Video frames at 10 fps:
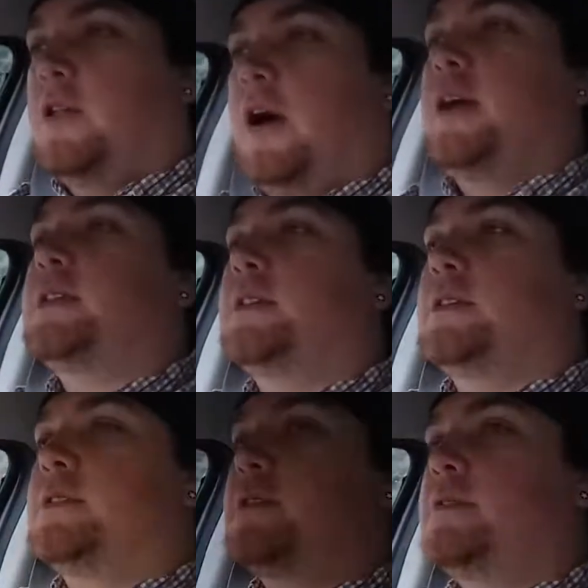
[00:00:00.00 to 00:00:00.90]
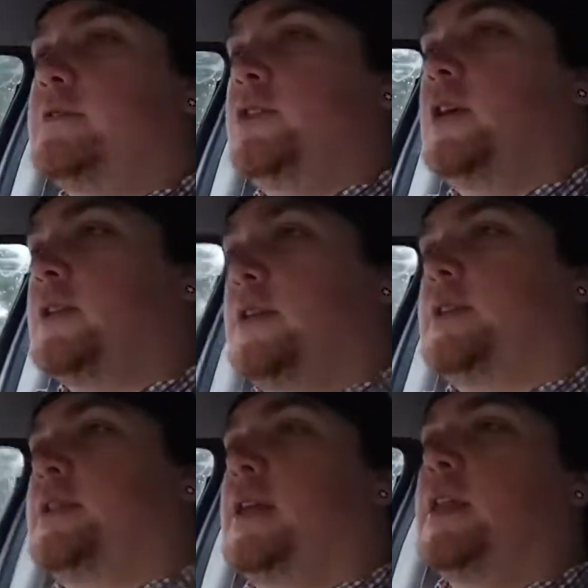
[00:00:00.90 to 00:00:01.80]
clients is you get to
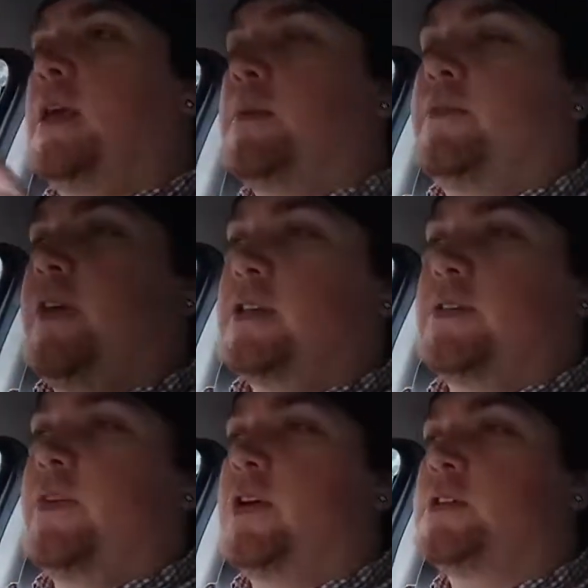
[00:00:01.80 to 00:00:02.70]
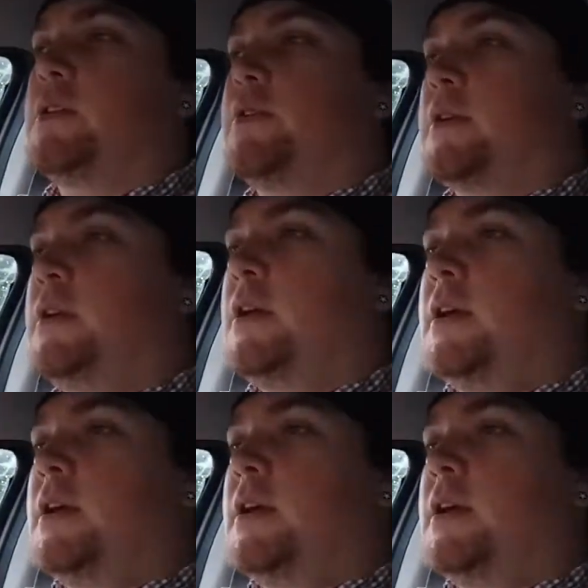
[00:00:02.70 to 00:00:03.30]
understand them and vice versa, and